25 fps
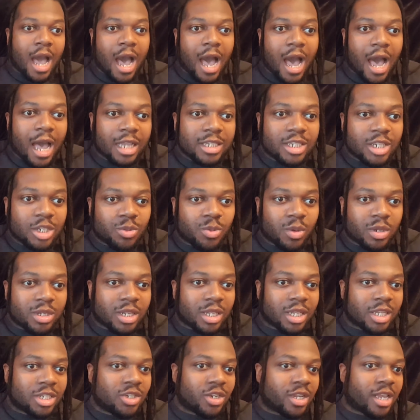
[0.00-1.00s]
I just want to
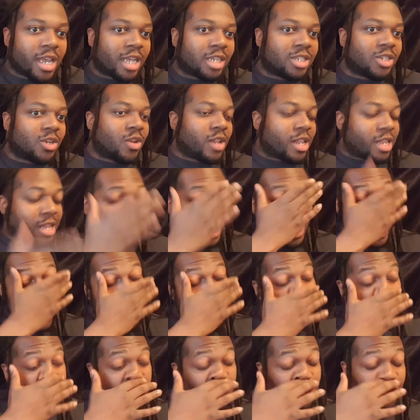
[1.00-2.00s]
let you guys know that
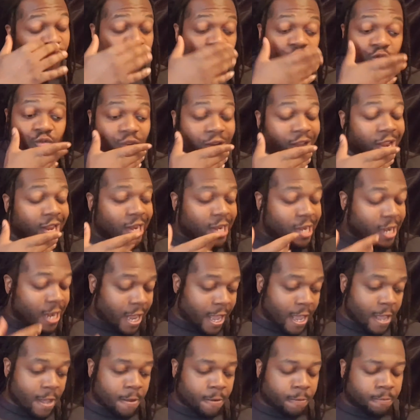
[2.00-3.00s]
as of right
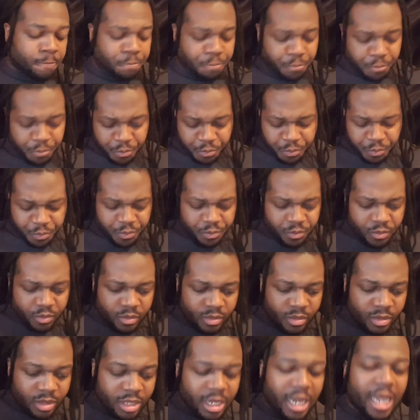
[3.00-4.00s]
now,
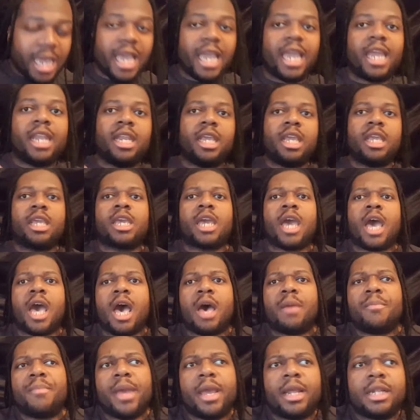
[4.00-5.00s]
any
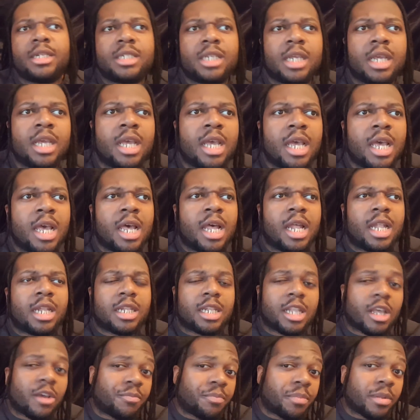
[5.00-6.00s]
comment
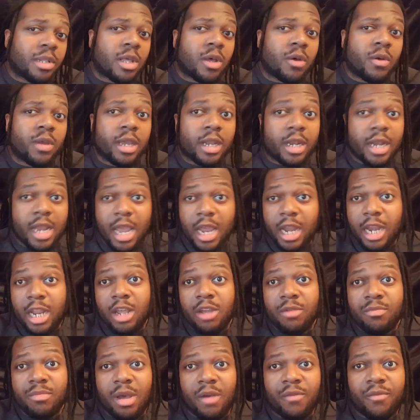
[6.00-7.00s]
left below in any
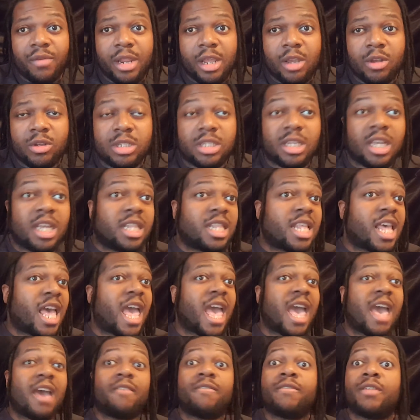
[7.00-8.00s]
of my videos that
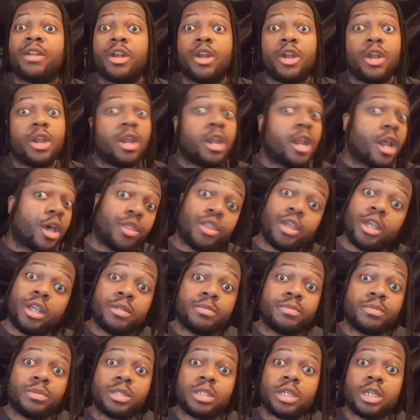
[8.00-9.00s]
have nothing
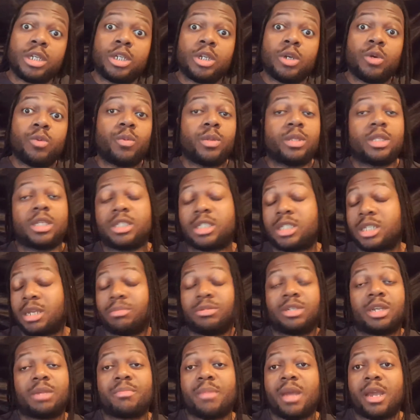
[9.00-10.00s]
to do with the
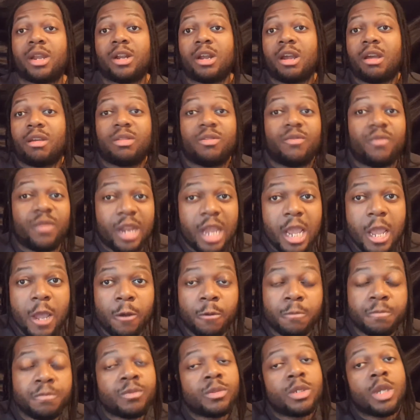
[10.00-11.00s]
subject matter of the
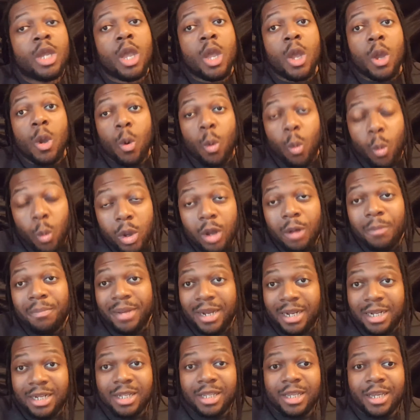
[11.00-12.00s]
video will
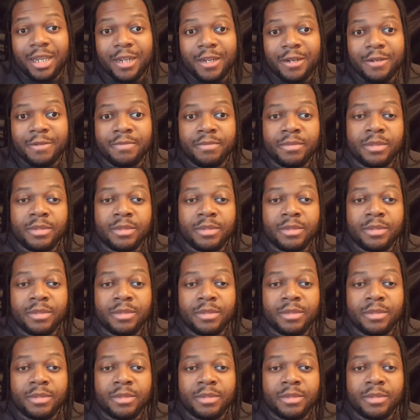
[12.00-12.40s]
be deleted.